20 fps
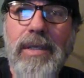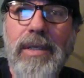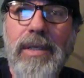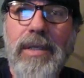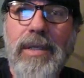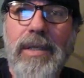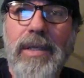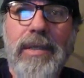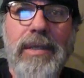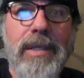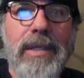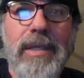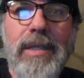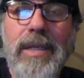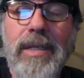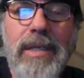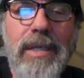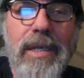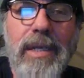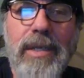that they
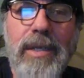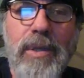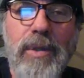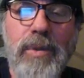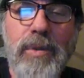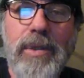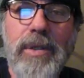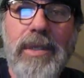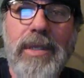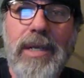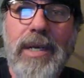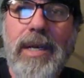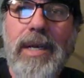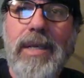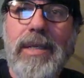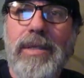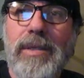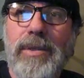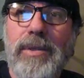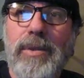did not hold the
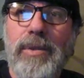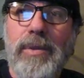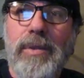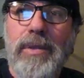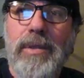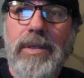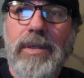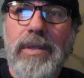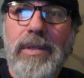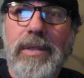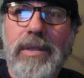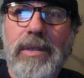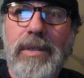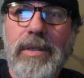title to it.